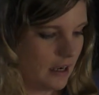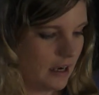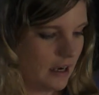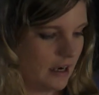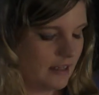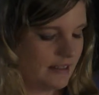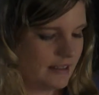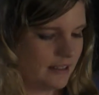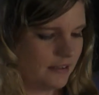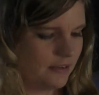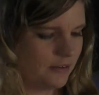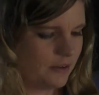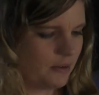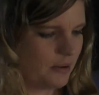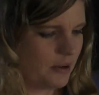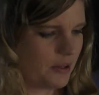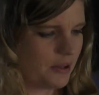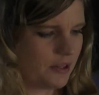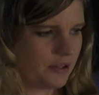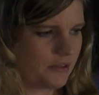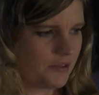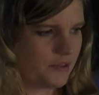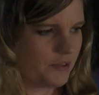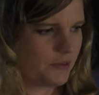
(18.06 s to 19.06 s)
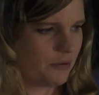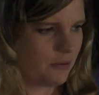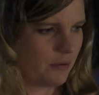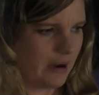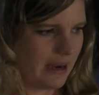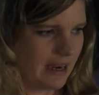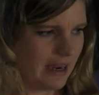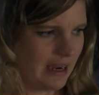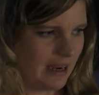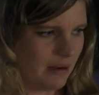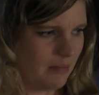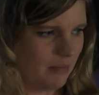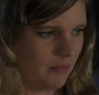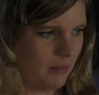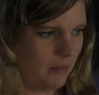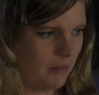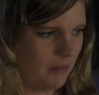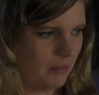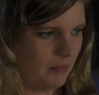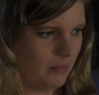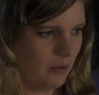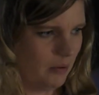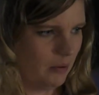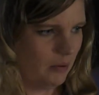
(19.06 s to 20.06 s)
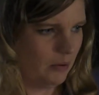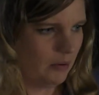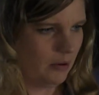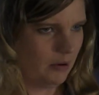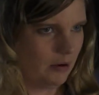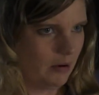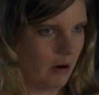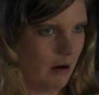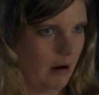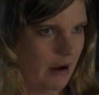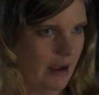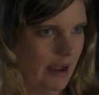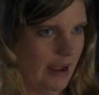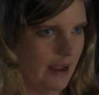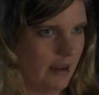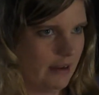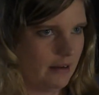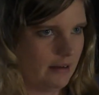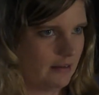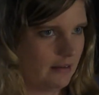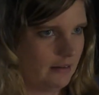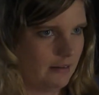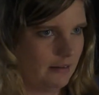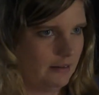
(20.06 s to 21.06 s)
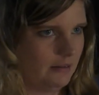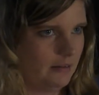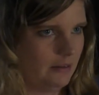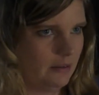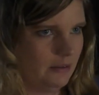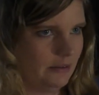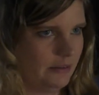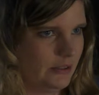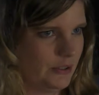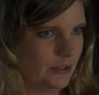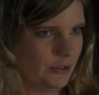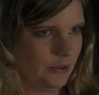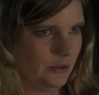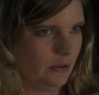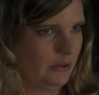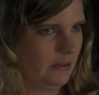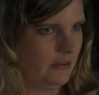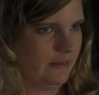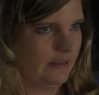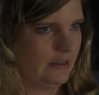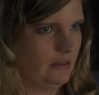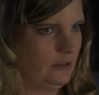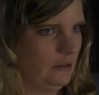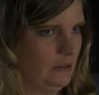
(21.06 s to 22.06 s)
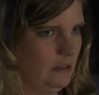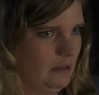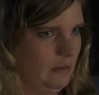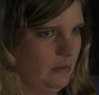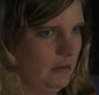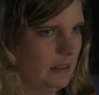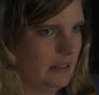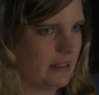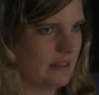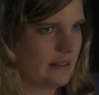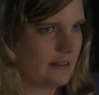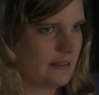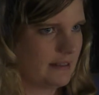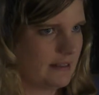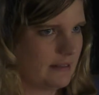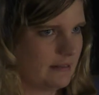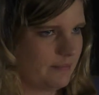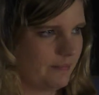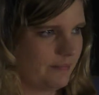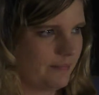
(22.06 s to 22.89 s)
I didn't know whether to scream or cry or do all of it all at once.